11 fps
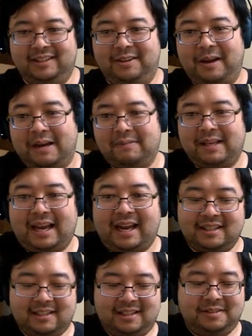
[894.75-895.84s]
You have to
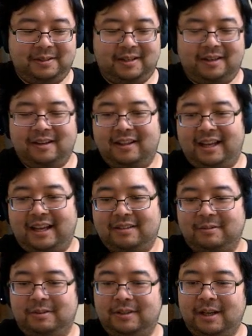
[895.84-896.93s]
actually do it on the
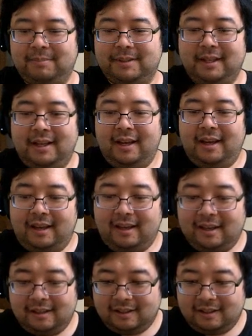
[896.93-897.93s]
actual drops. And